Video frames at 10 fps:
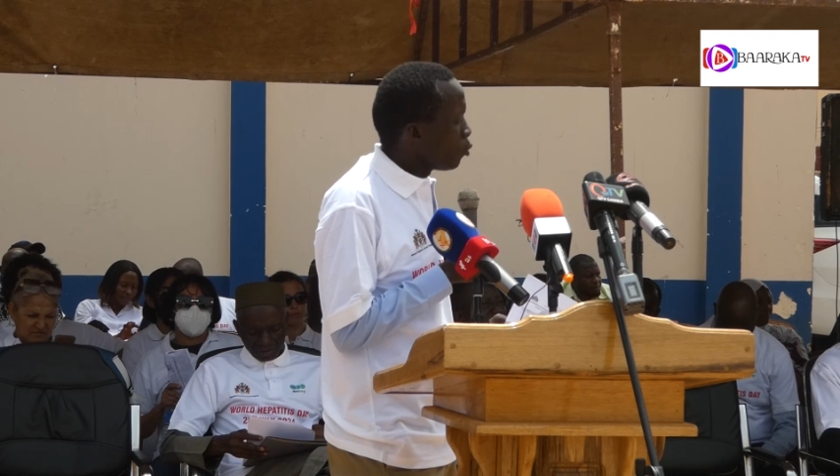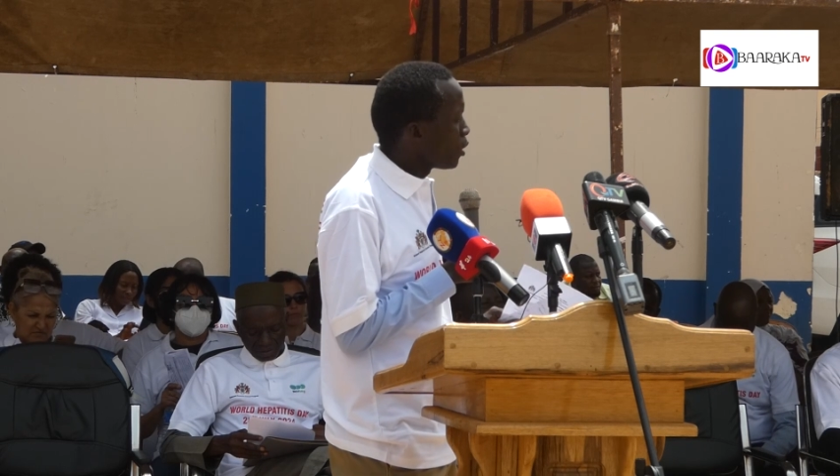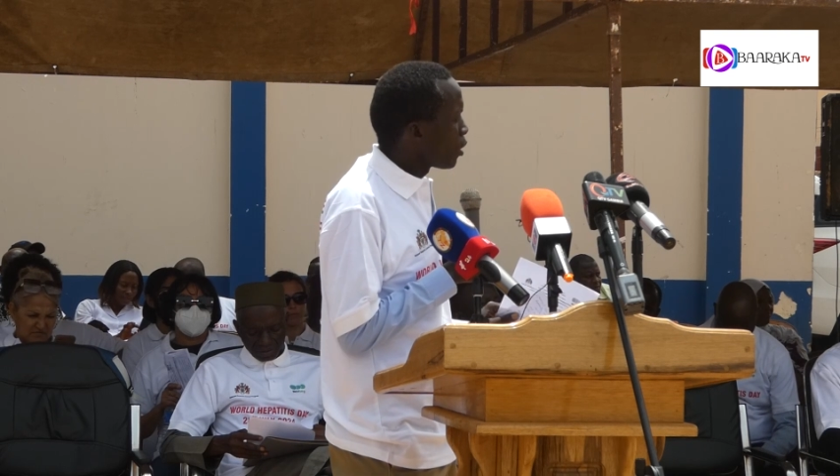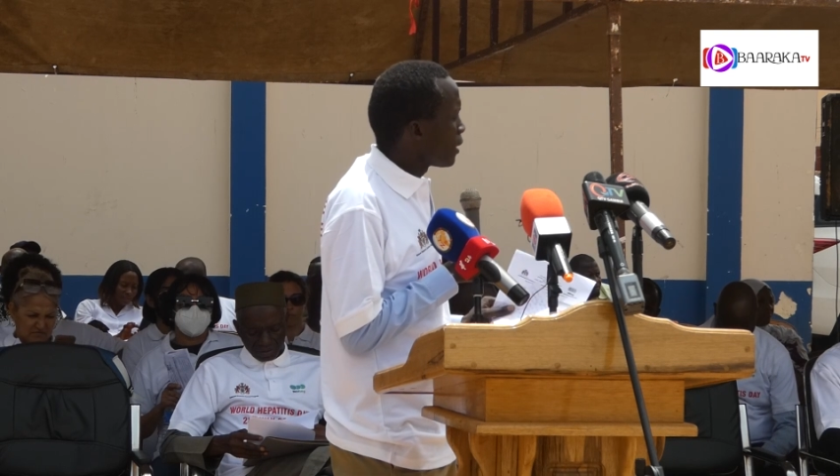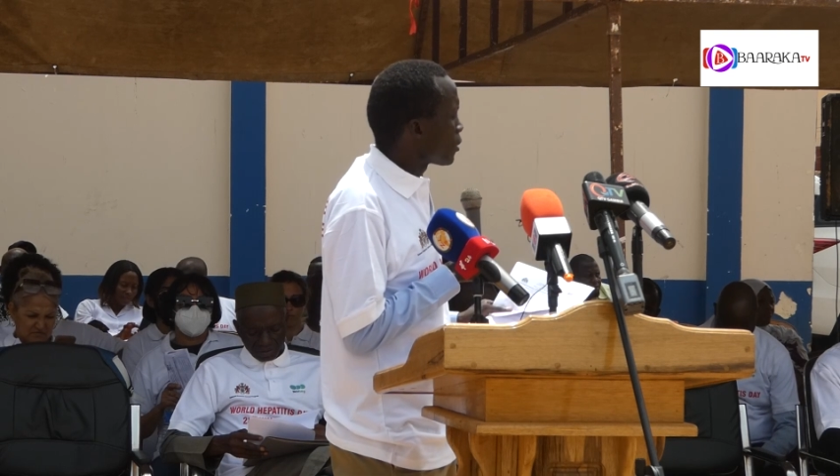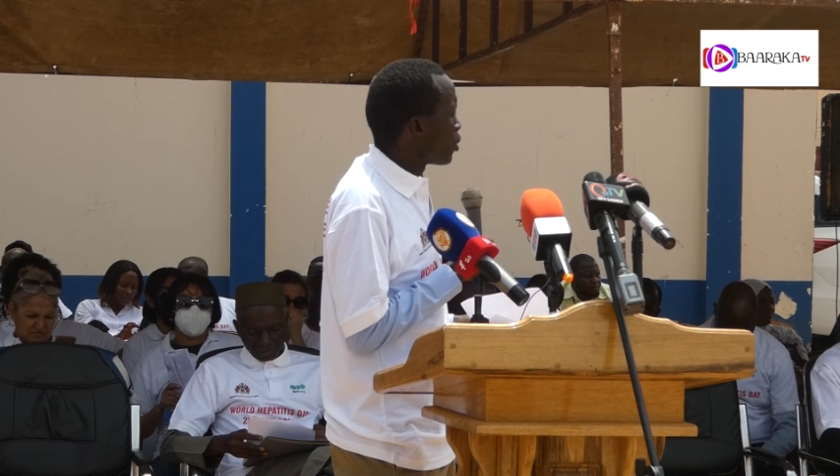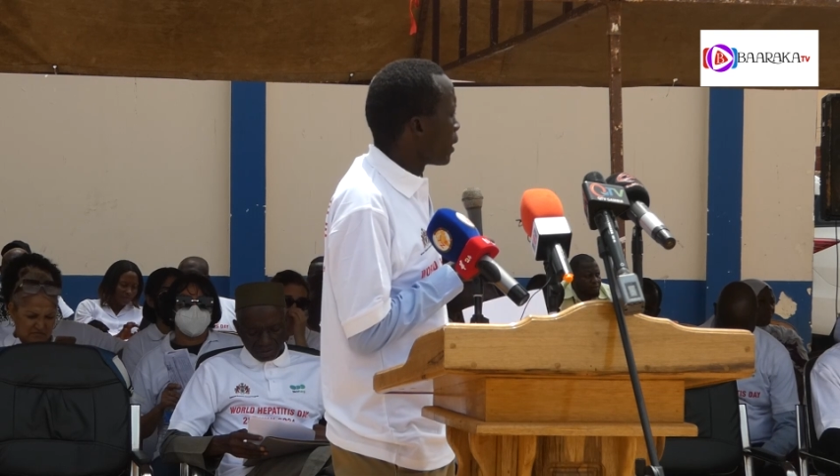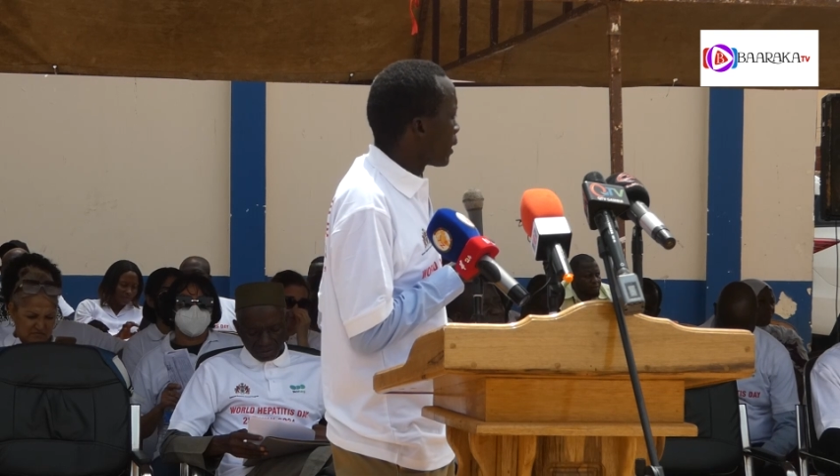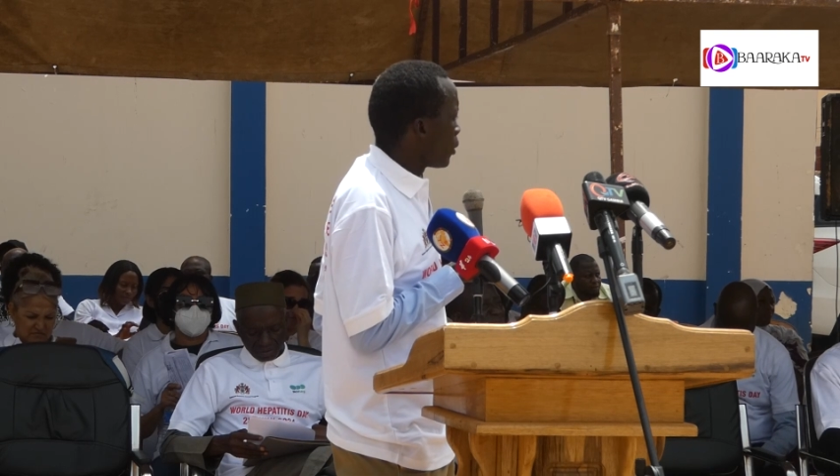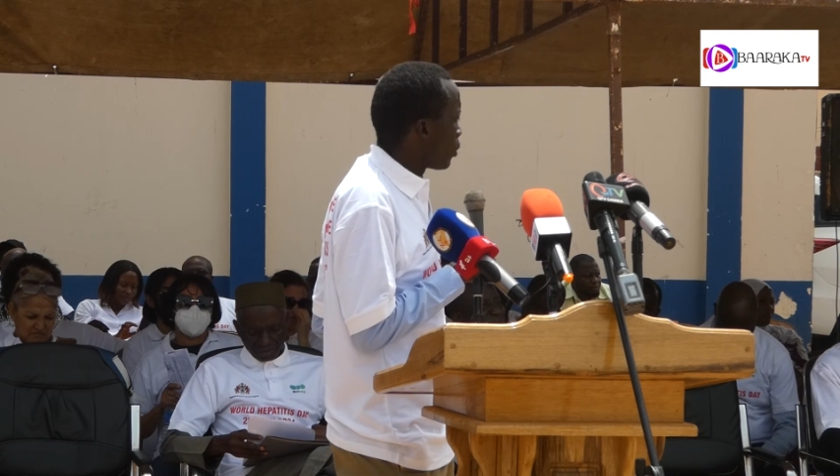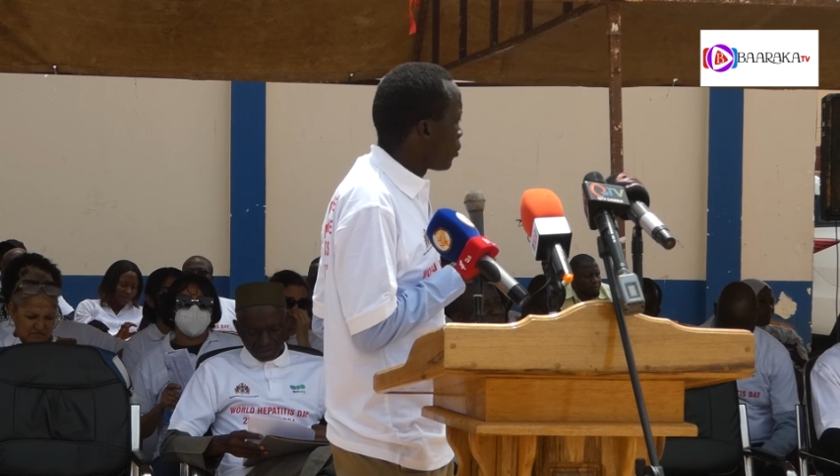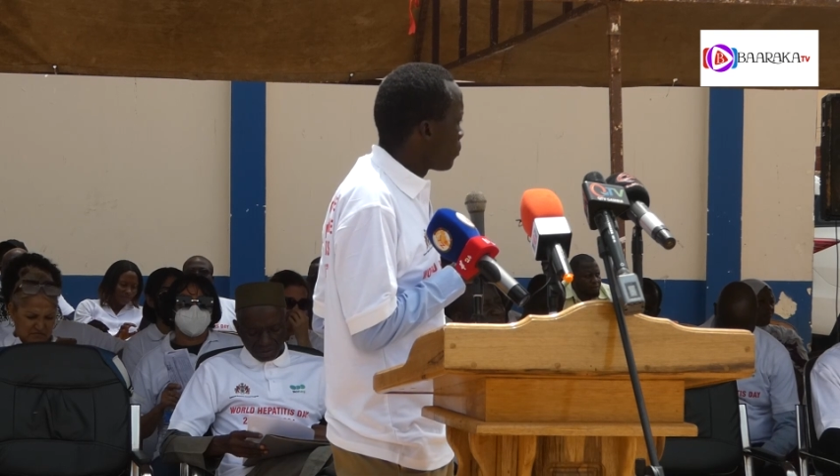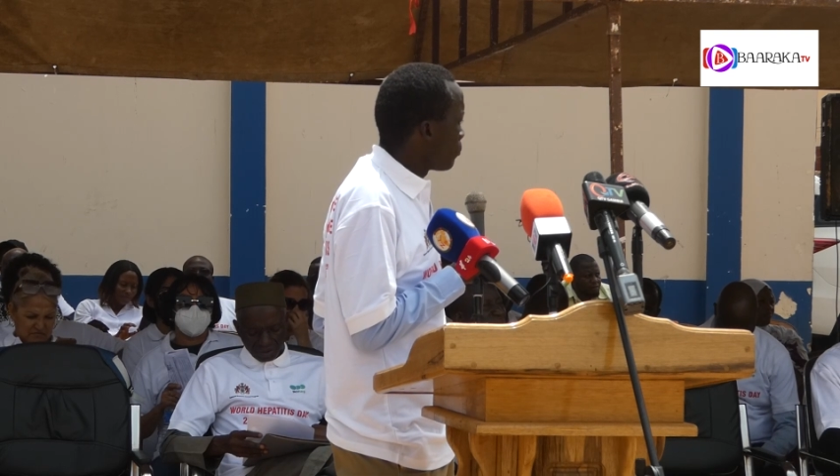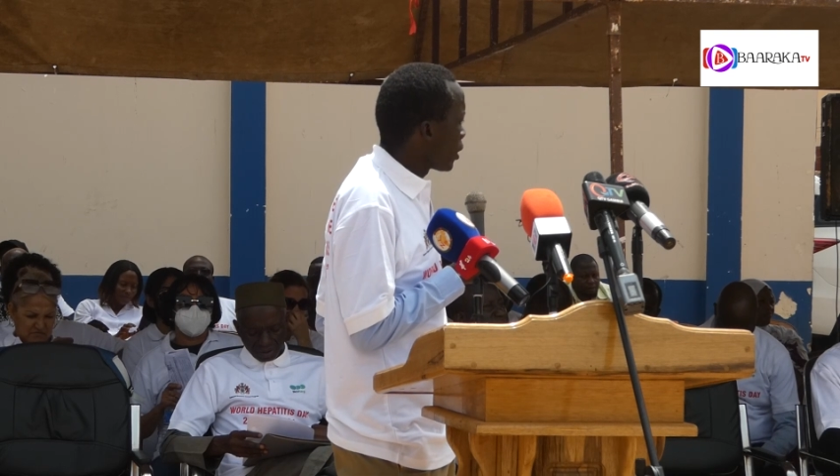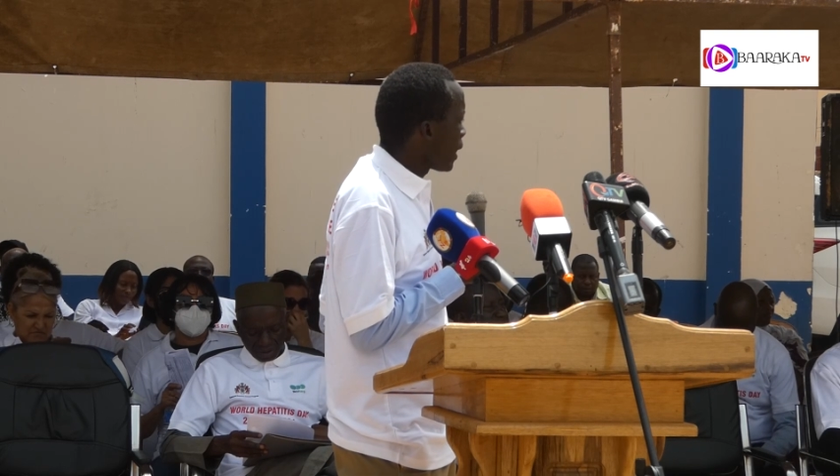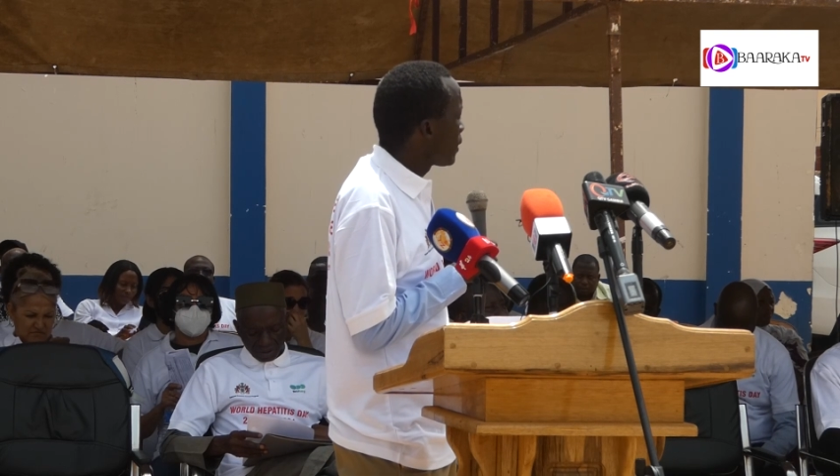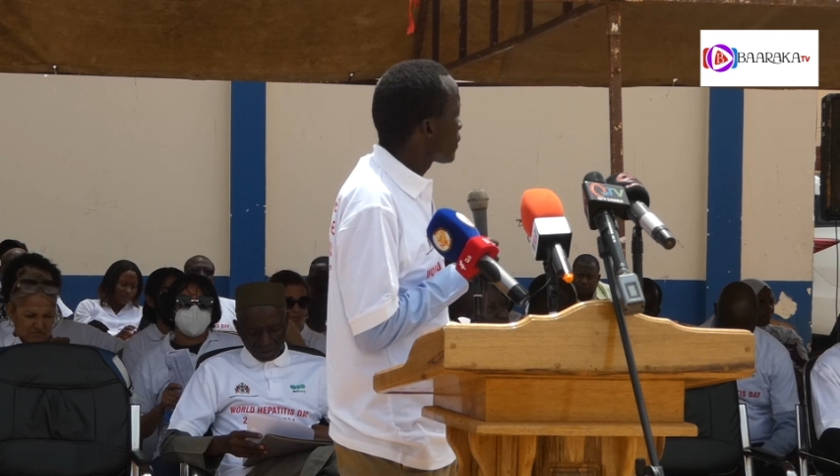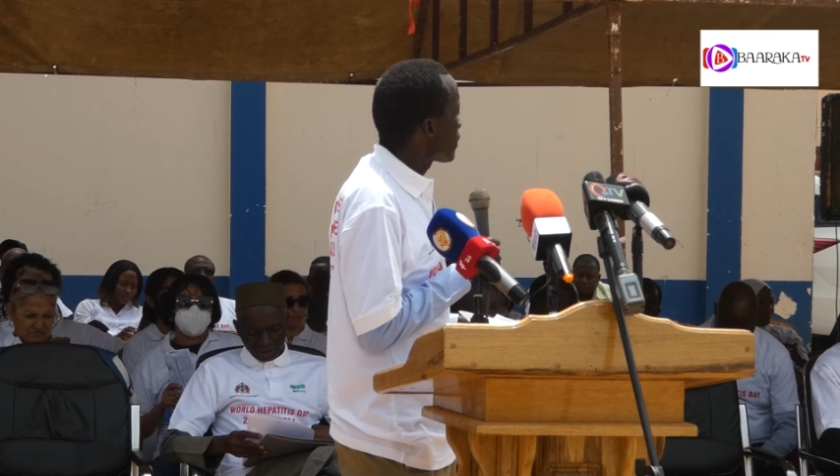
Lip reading: We know that it's not a cure, but at